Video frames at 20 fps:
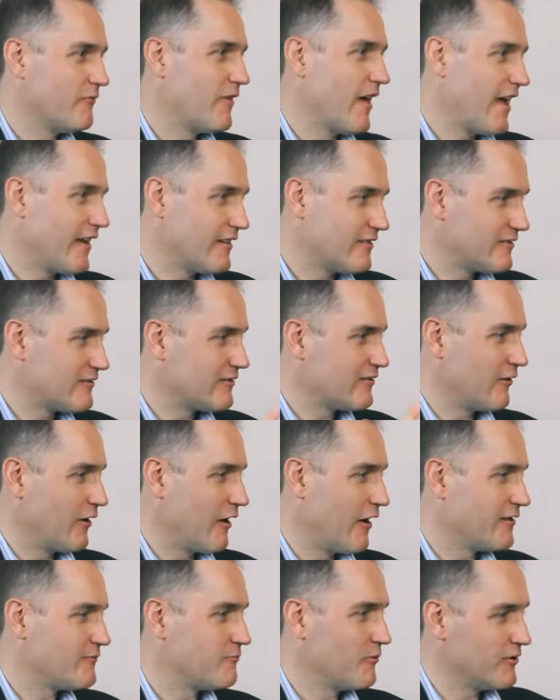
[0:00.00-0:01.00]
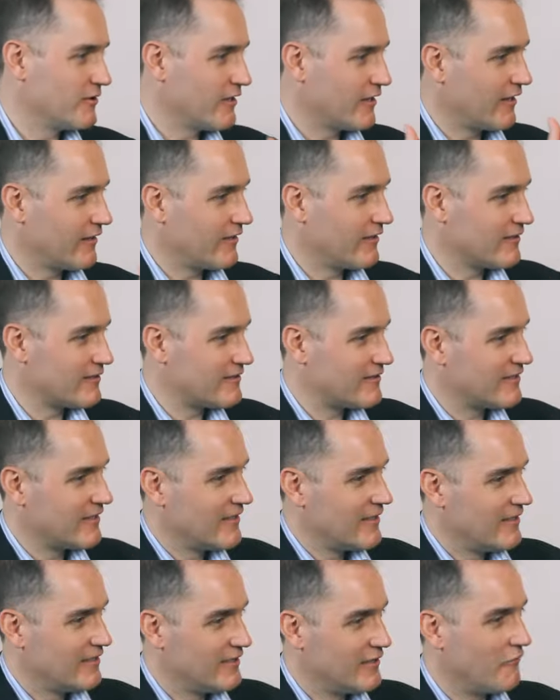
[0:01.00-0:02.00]
that's, I suppose you get this
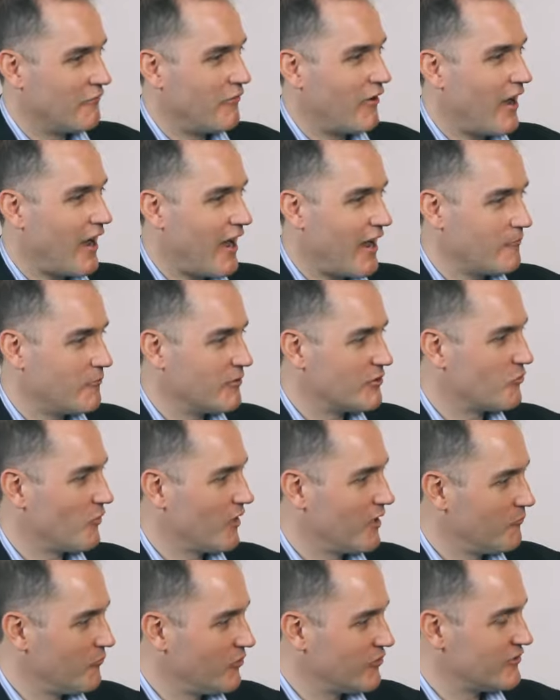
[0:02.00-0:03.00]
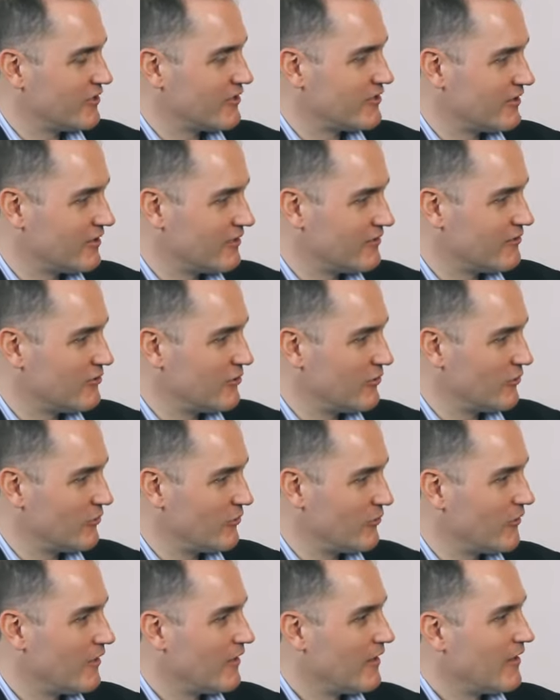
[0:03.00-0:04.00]
divide between musicians
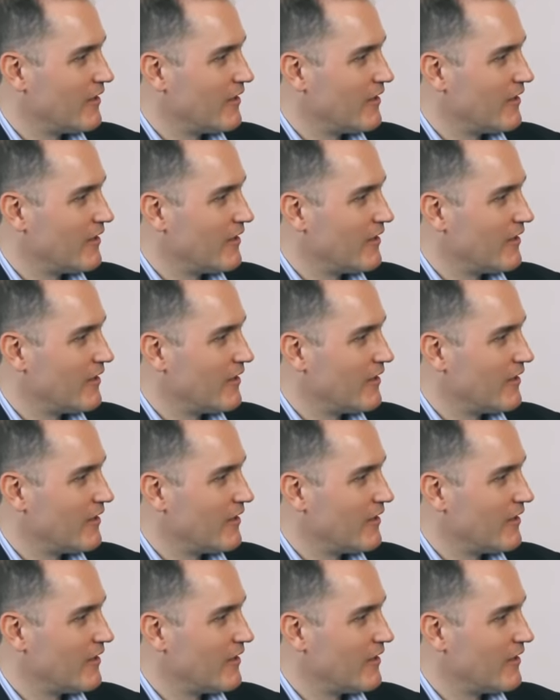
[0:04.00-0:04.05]
who